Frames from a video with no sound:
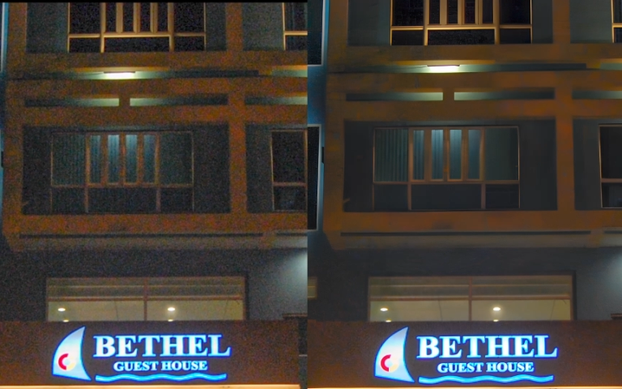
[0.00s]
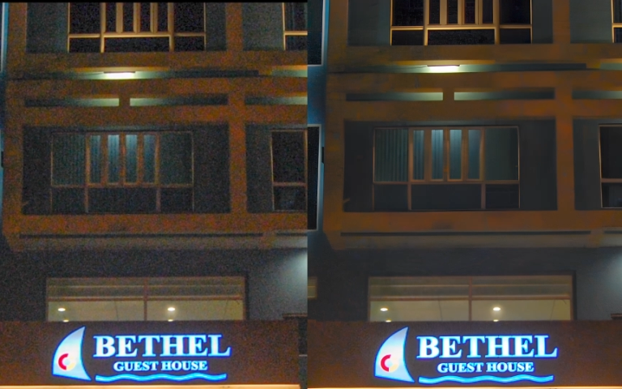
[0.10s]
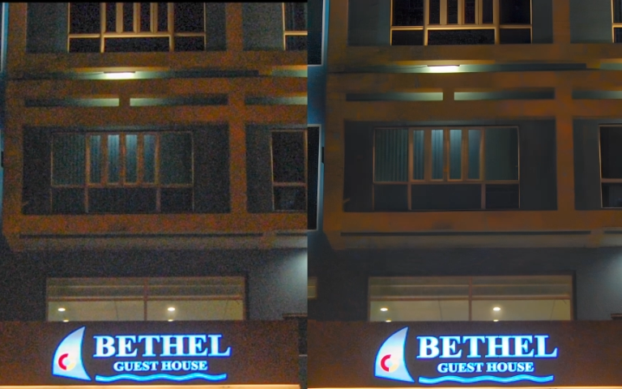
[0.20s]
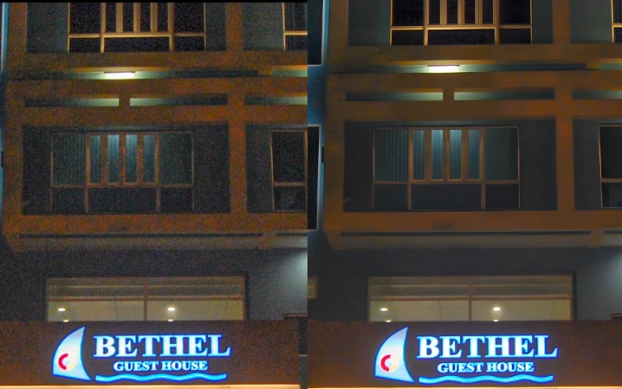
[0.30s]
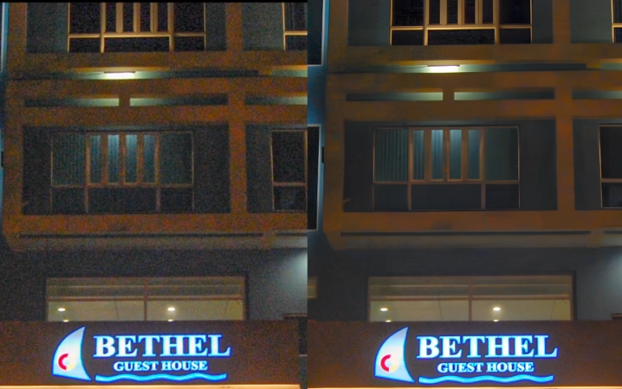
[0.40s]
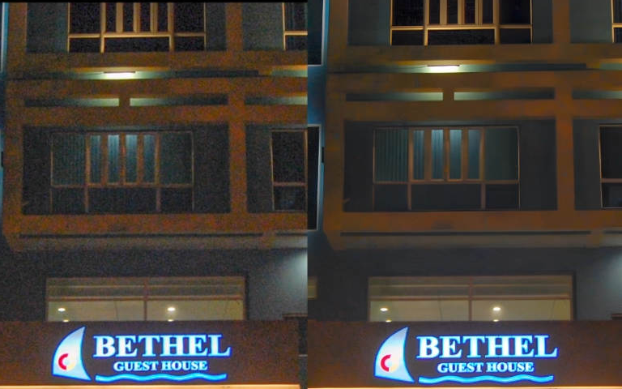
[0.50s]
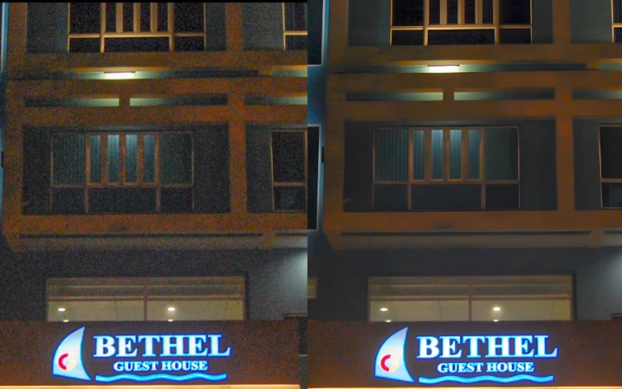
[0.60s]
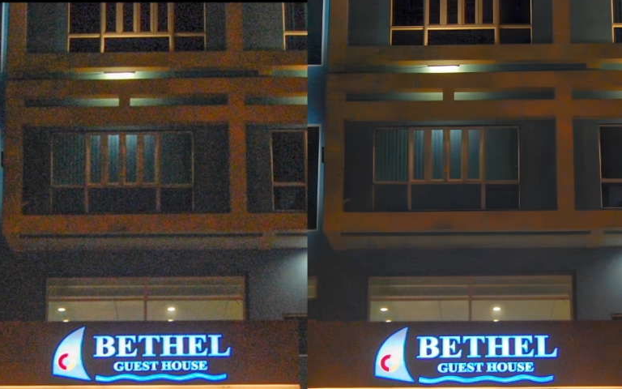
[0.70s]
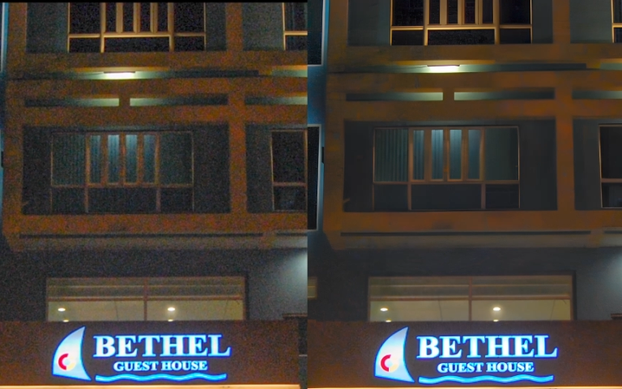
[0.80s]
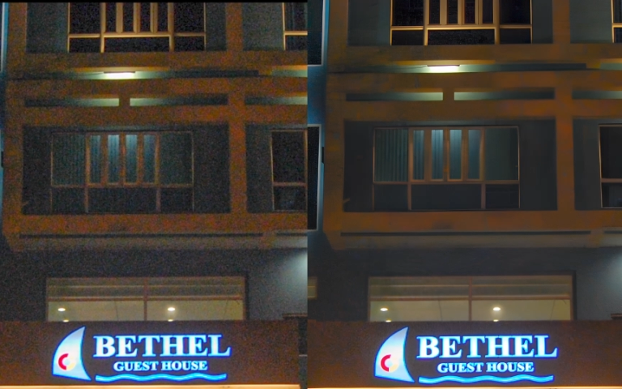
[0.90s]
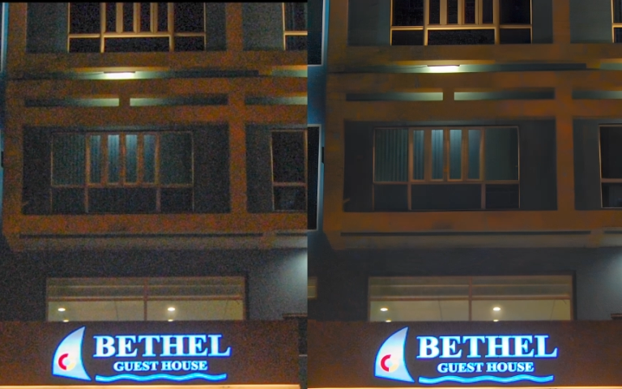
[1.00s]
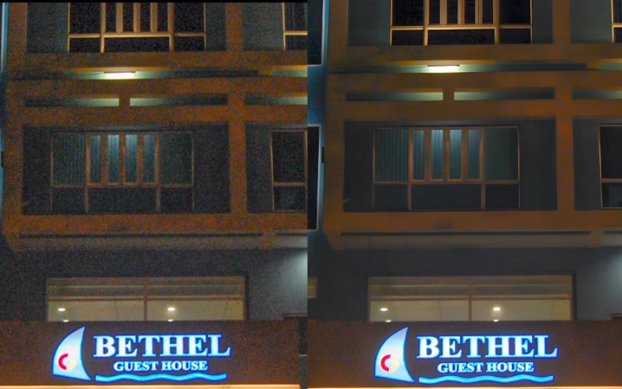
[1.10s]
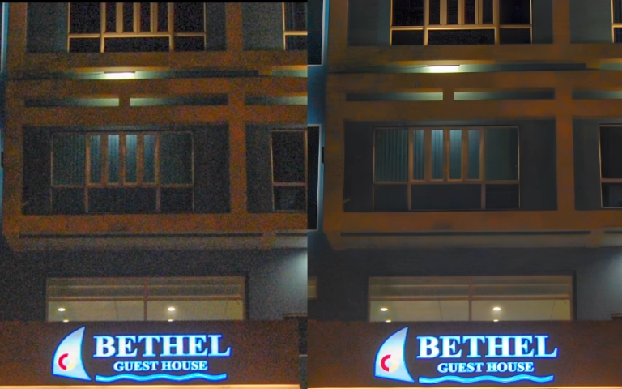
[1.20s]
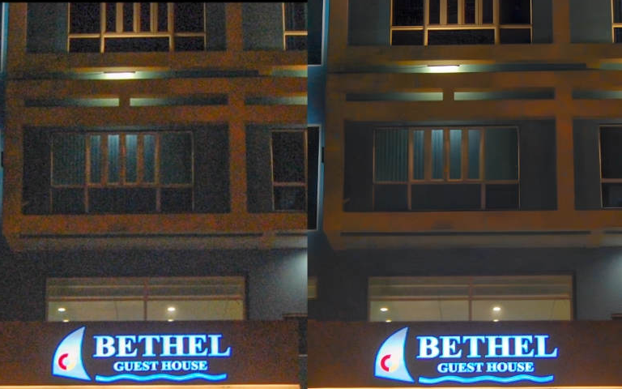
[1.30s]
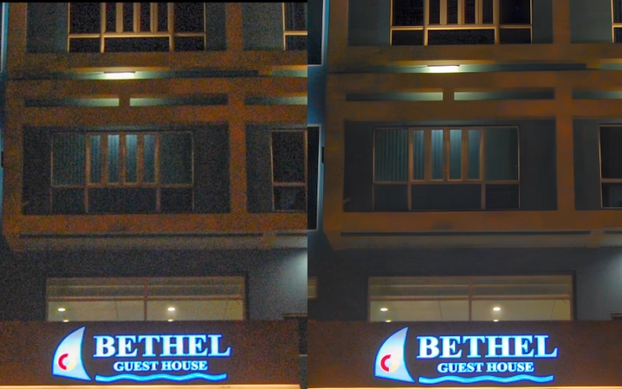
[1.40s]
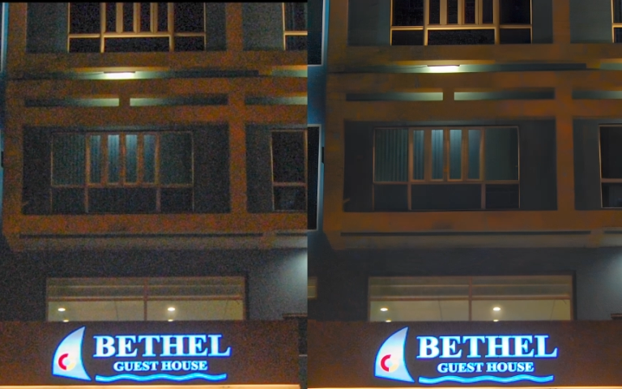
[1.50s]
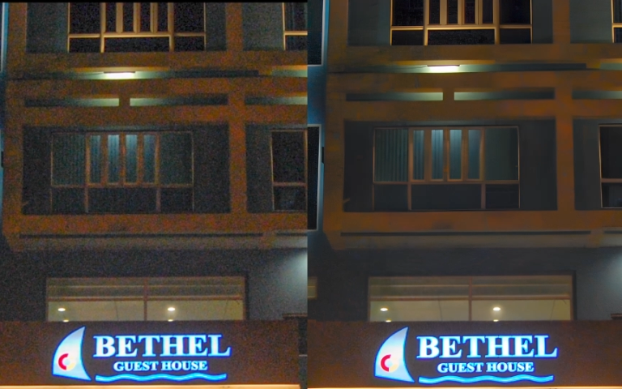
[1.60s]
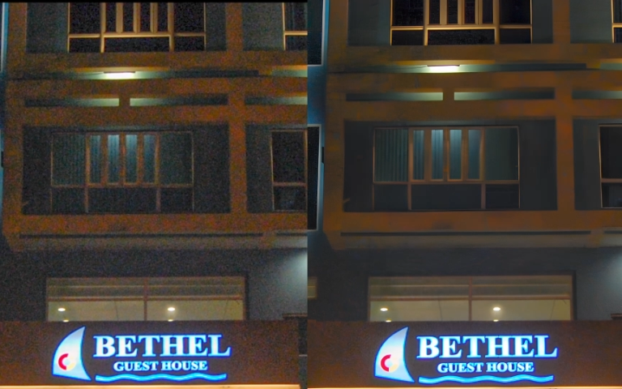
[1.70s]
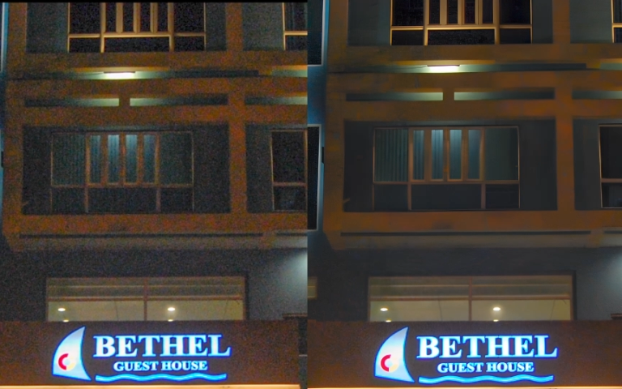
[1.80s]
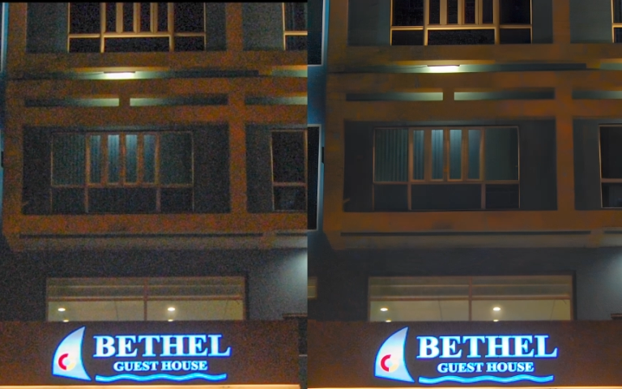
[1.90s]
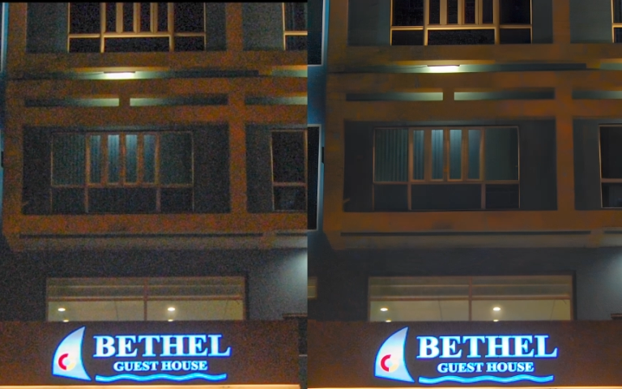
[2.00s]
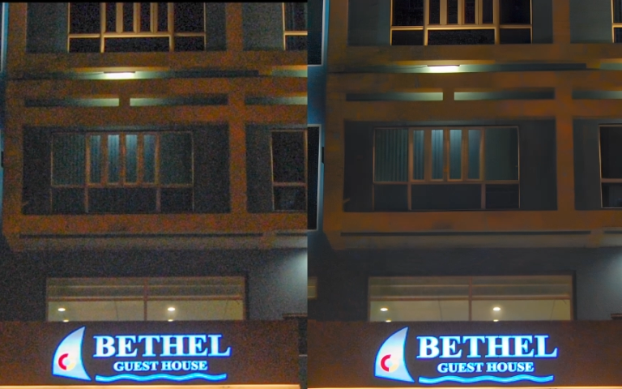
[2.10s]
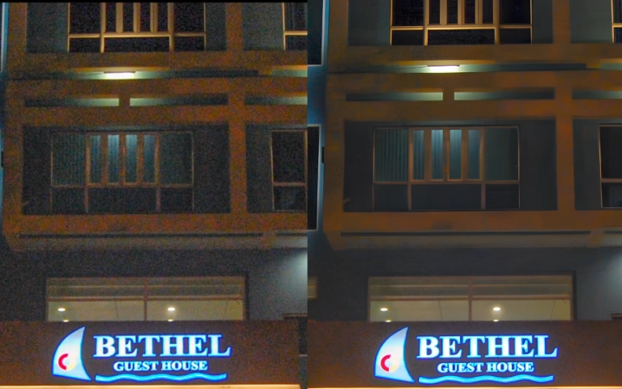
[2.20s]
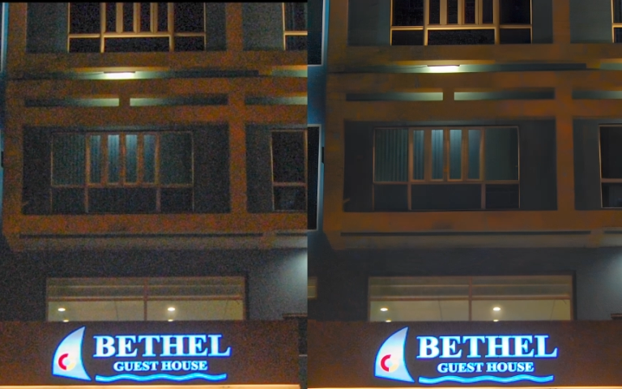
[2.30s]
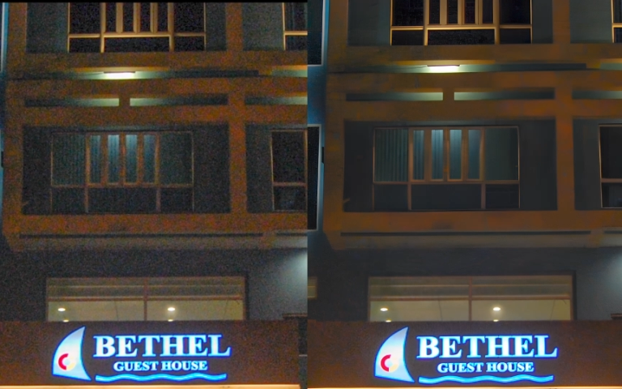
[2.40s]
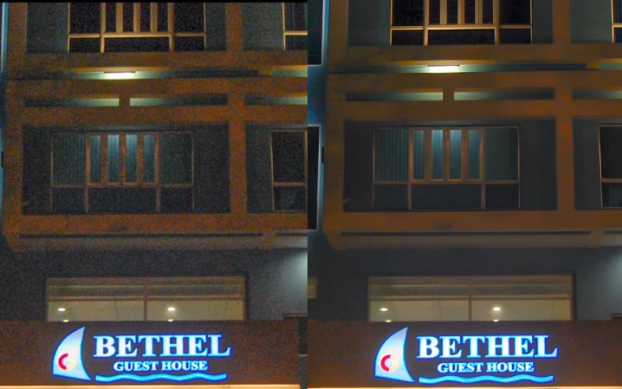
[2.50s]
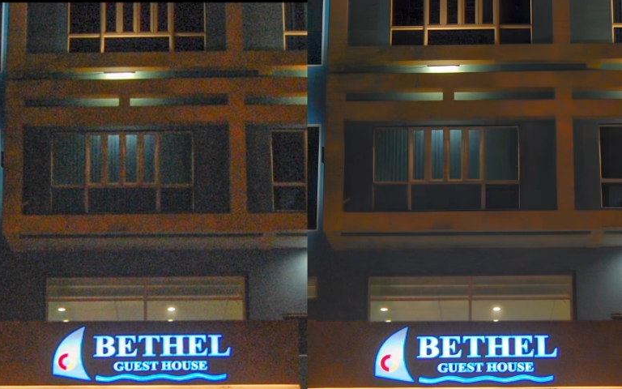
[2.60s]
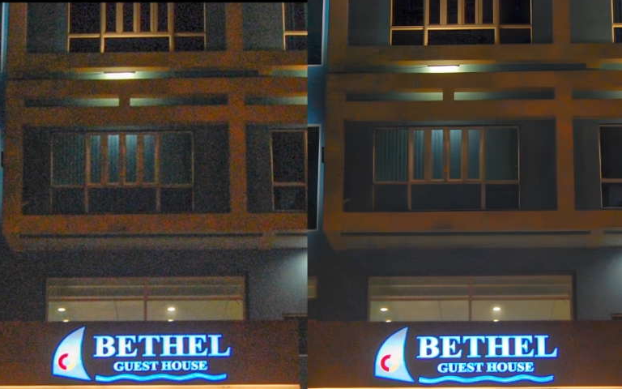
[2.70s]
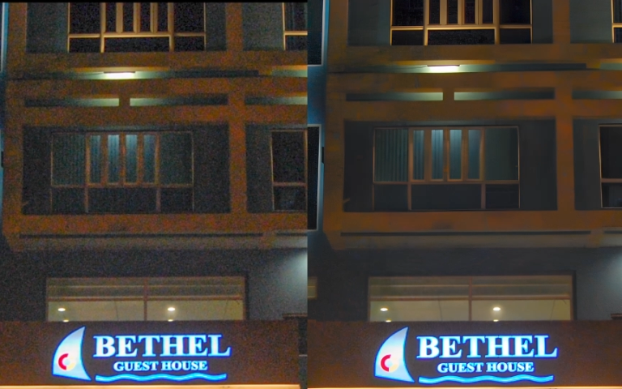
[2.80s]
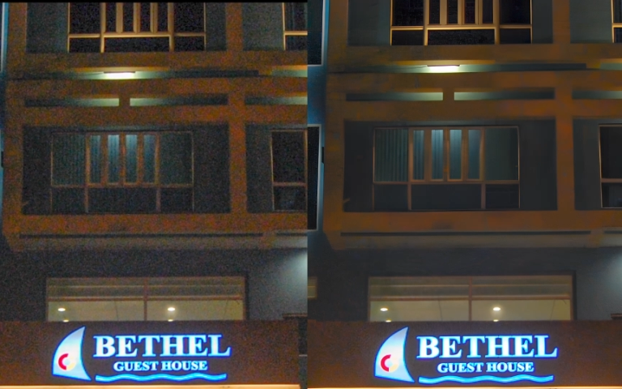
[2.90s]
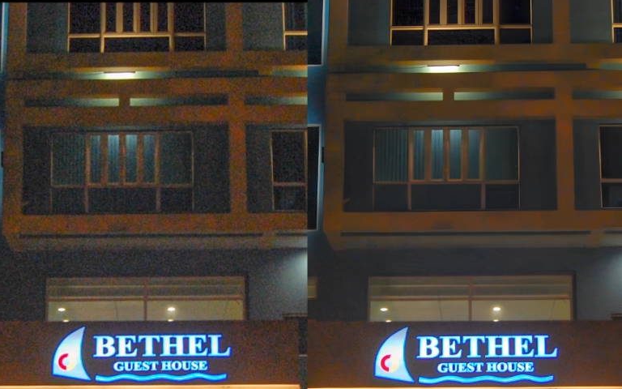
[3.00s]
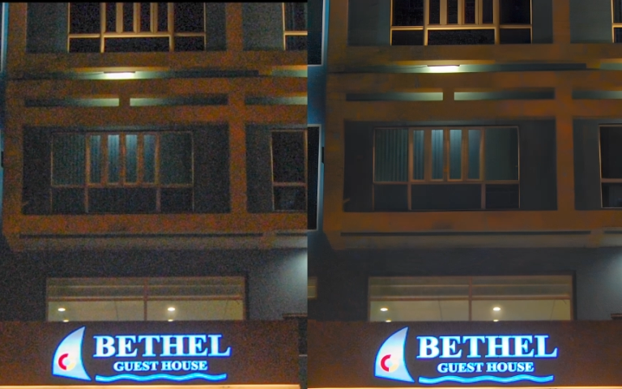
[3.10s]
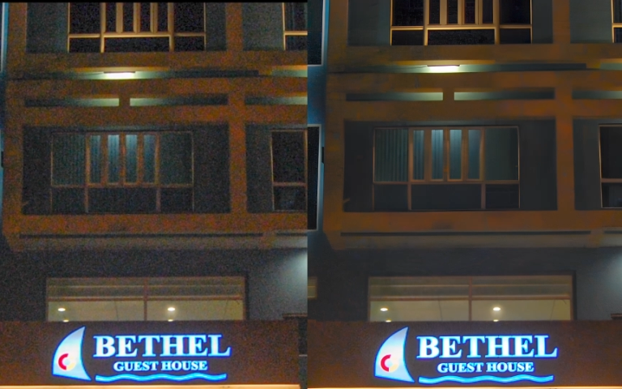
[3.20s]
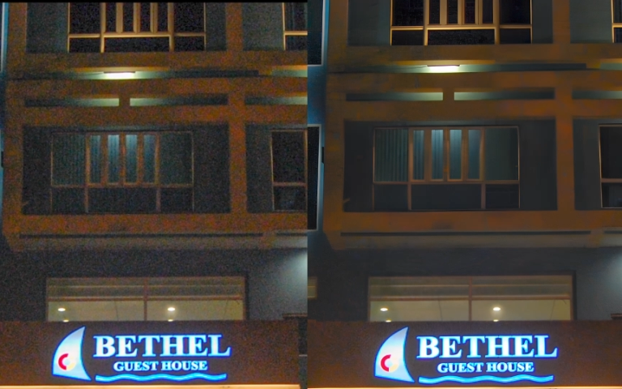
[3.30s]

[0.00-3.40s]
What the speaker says: Nobody's mouth can be seen.